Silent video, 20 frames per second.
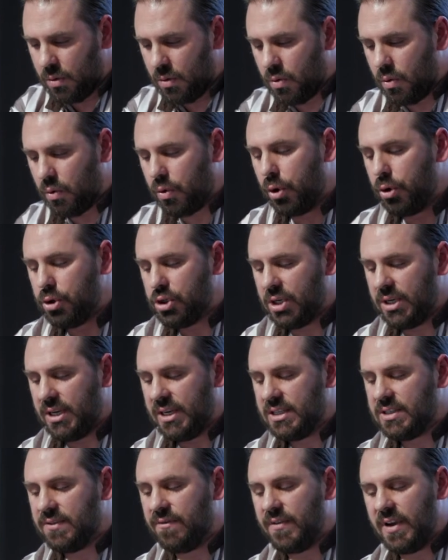or those who
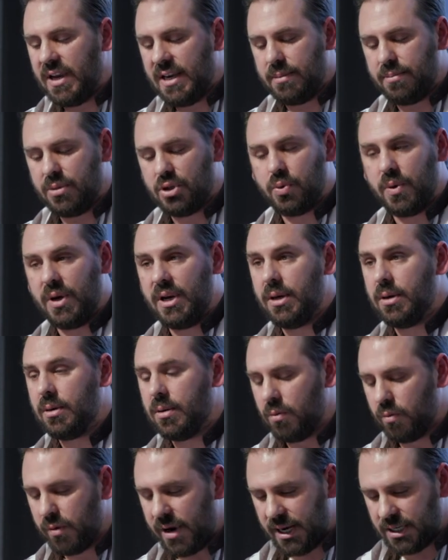intervene between
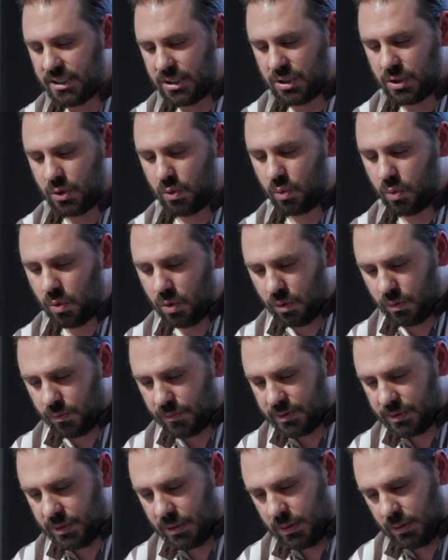ranchers and
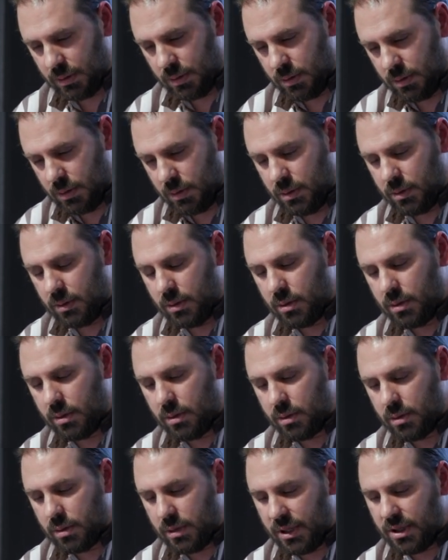wolves,
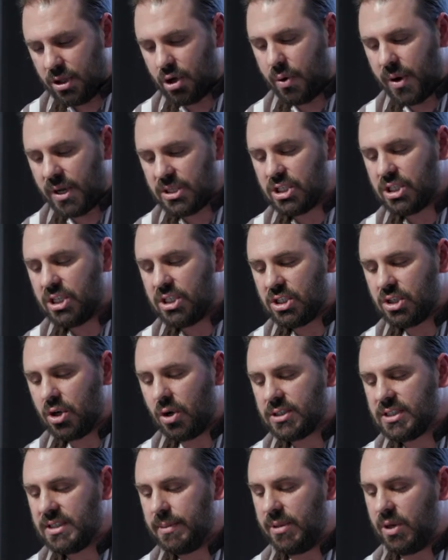then the question is
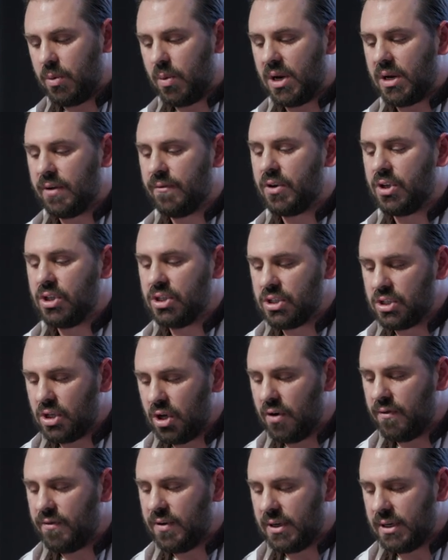not simply one of
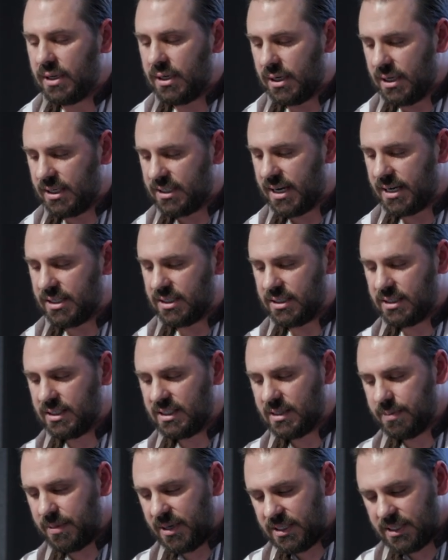conserving endangered
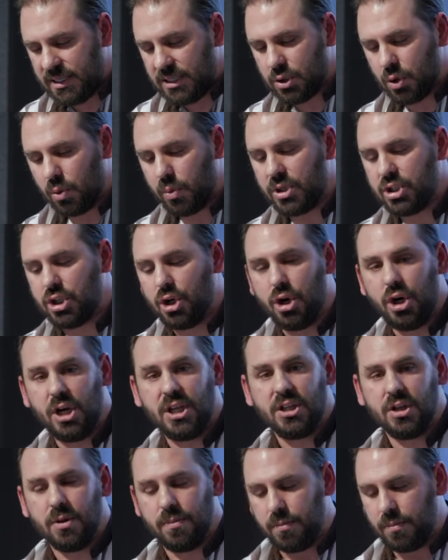species or
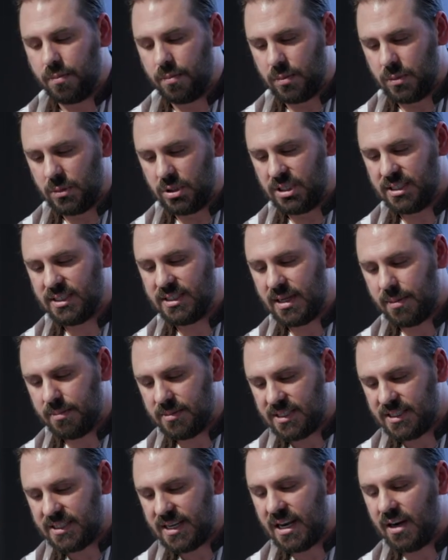returning them to some
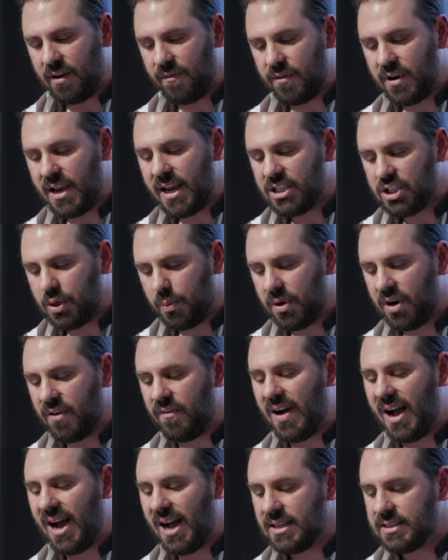state of nature, but
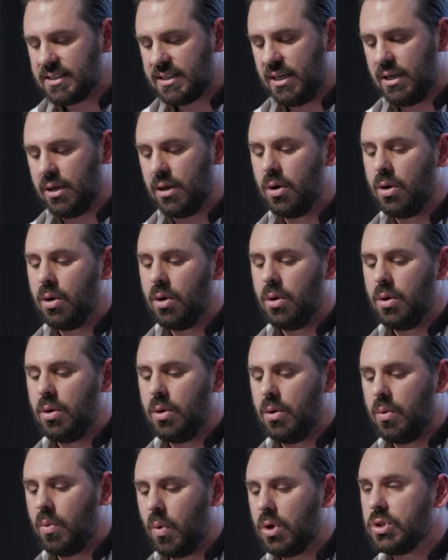of asking,
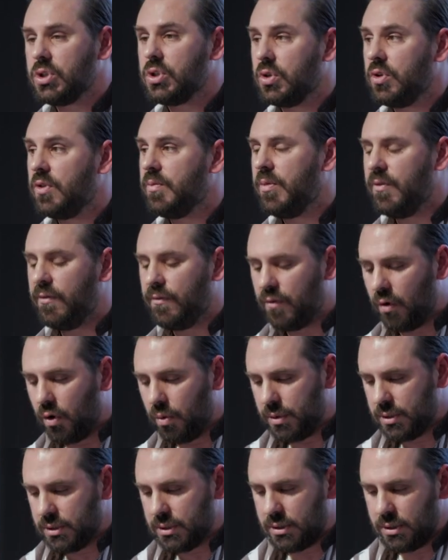what sort of
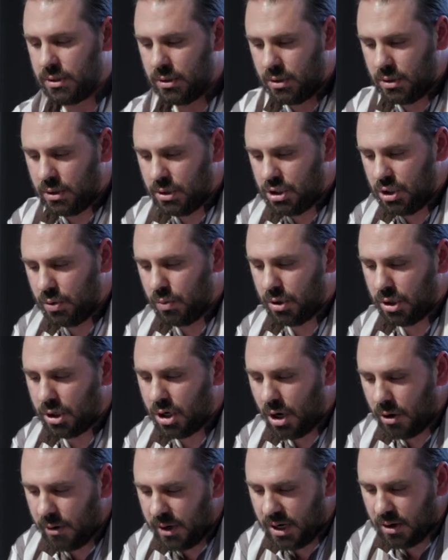performance do you want to
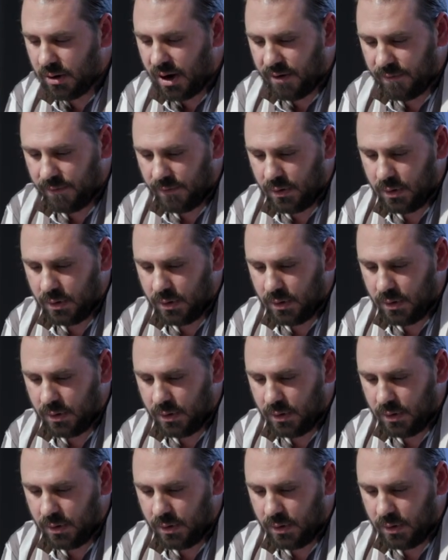choreograph?